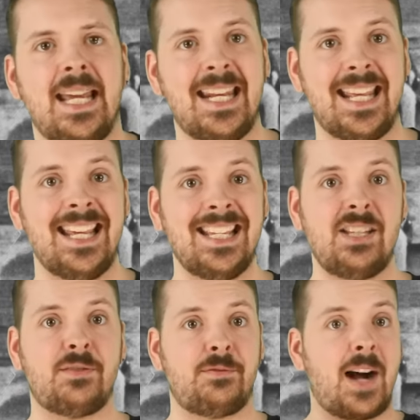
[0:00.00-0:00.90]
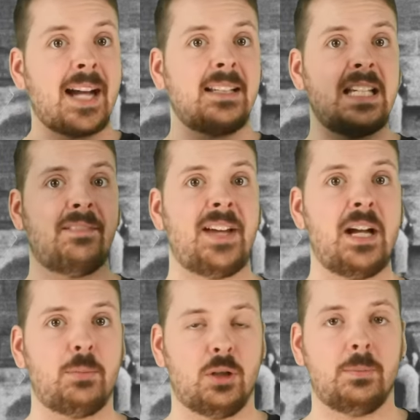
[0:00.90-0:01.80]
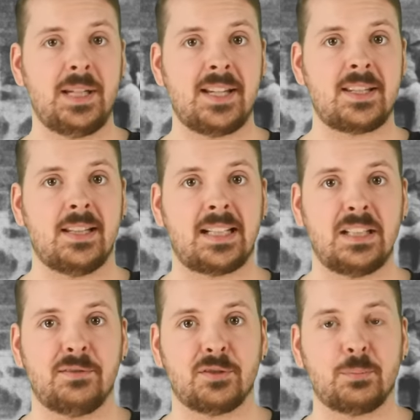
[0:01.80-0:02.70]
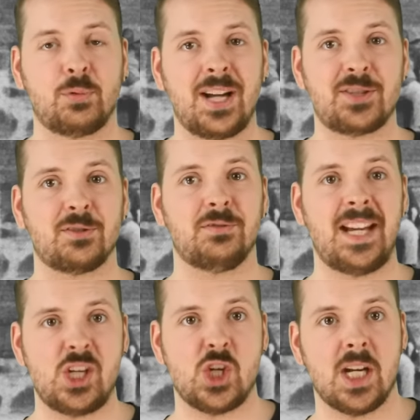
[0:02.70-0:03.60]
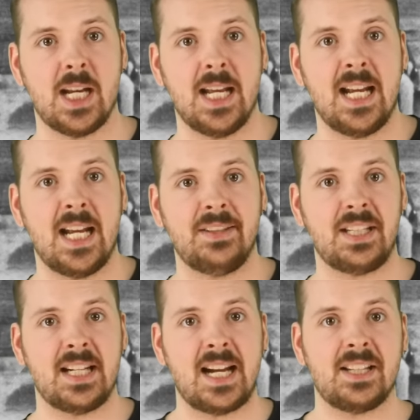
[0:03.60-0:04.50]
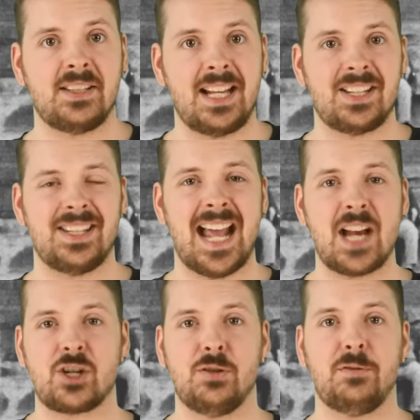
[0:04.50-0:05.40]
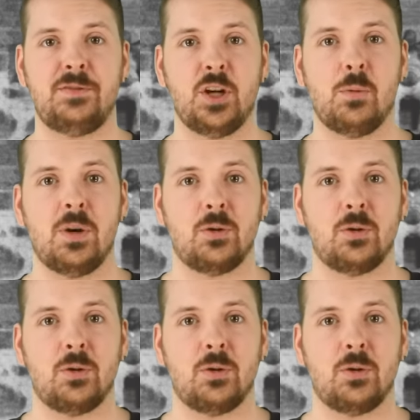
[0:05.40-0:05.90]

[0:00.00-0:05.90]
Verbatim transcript: it is finally available, being selected for preservation in the United States National Film